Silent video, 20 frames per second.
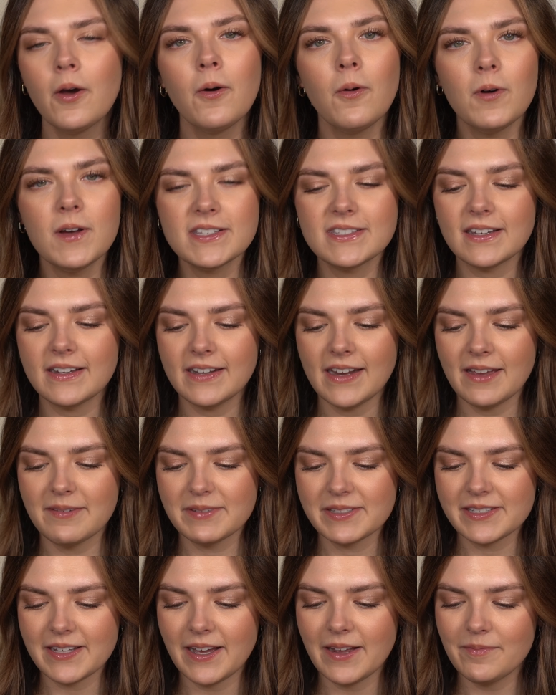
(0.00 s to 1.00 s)
was on
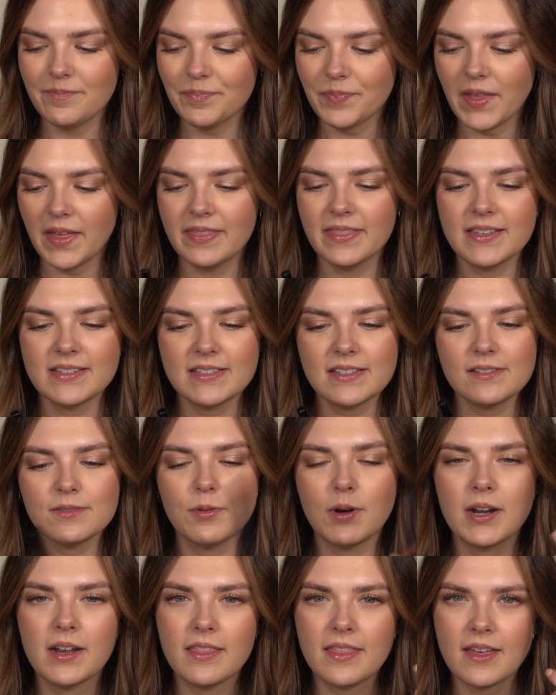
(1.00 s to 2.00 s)
Amazon. And this is
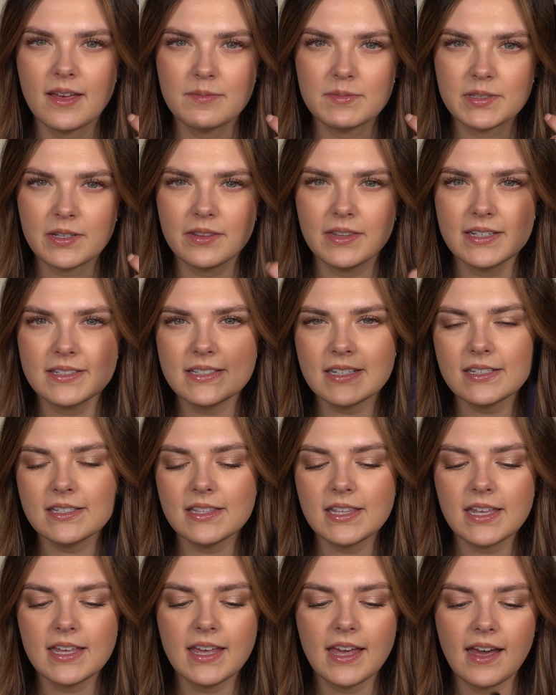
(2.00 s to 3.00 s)
one of them. So this is
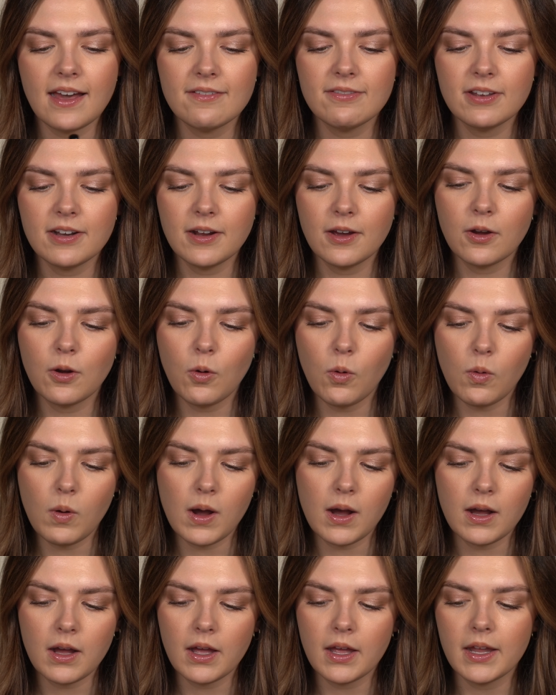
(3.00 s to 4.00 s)
the Kevyn
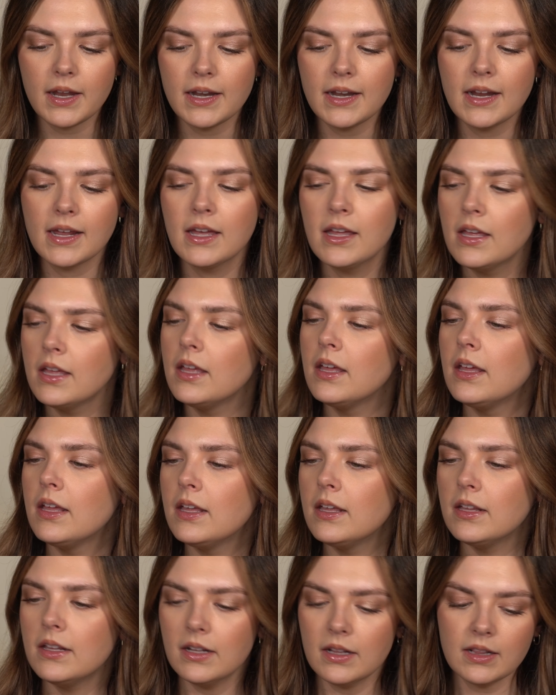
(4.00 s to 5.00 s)
Aucoin
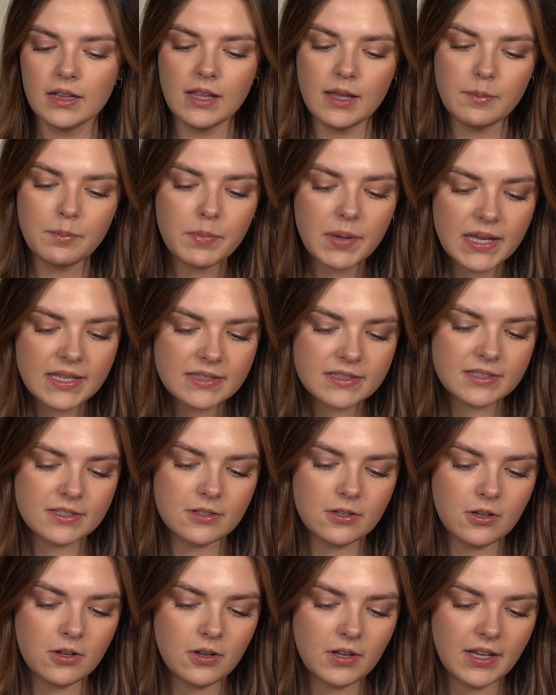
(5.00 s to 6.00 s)
lip
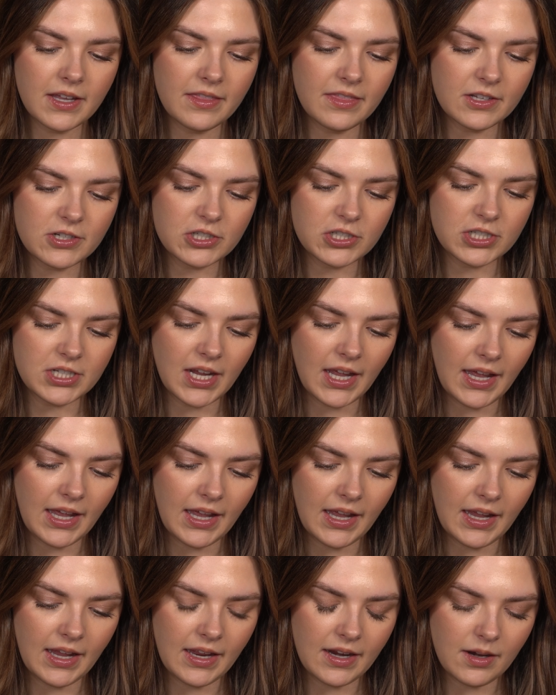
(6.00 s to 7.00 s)
pencil in the
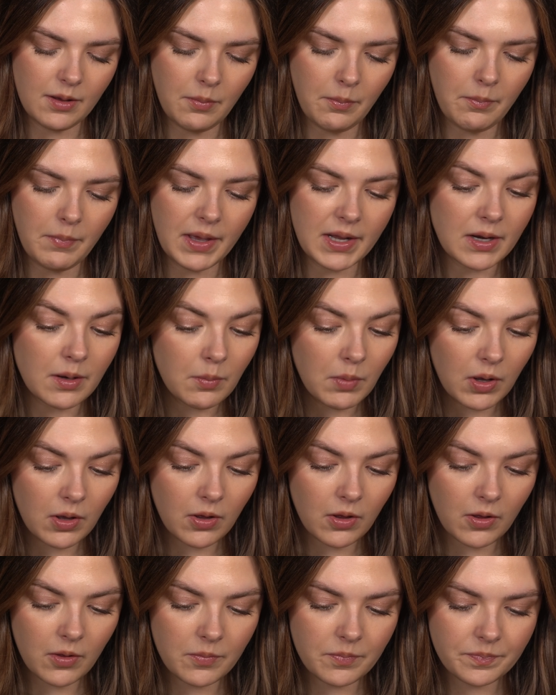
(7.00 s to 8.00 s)
shade
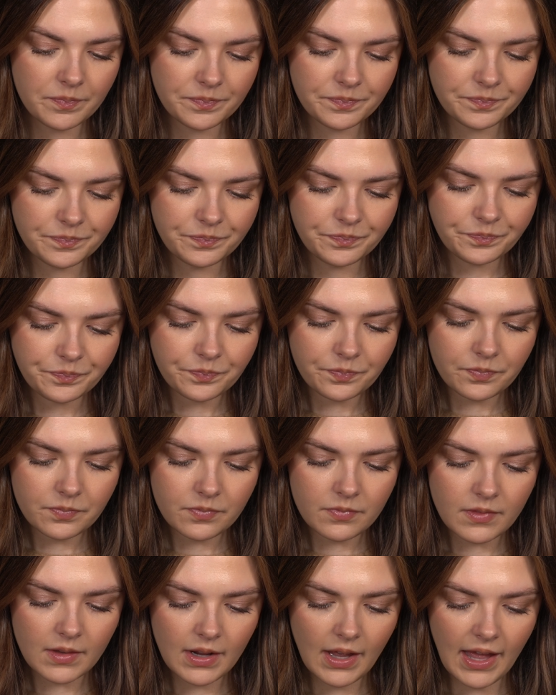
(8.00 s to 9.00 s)
Minimal.
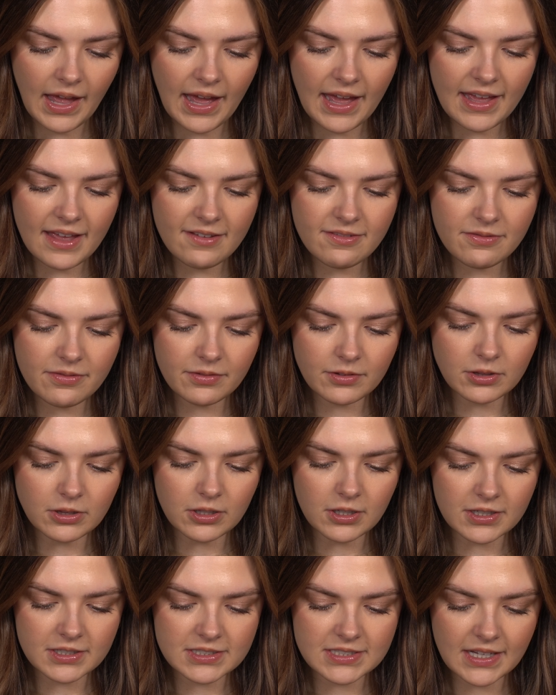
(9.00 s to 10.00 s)
I have
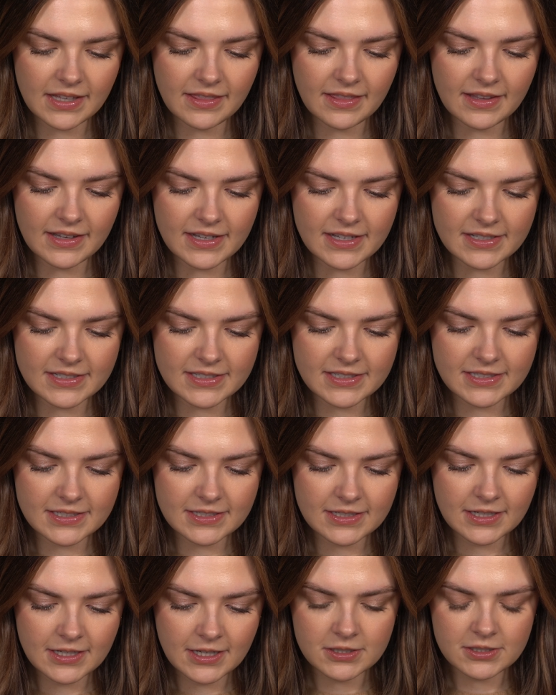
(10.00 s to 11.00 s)
looked at this
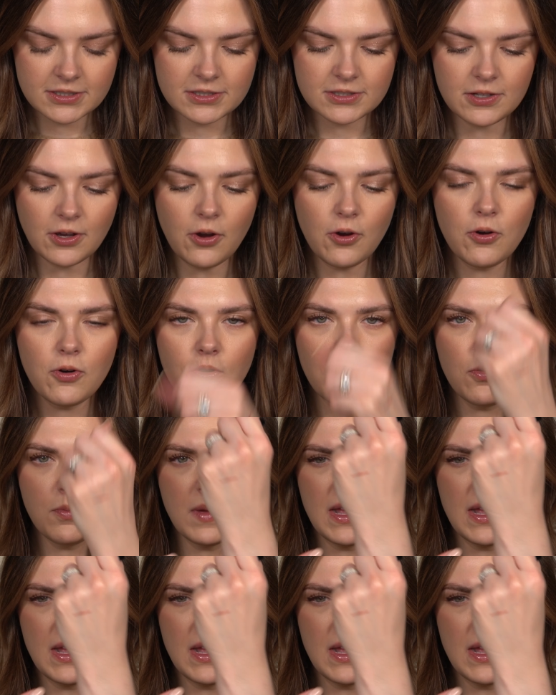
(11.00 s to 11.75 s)
so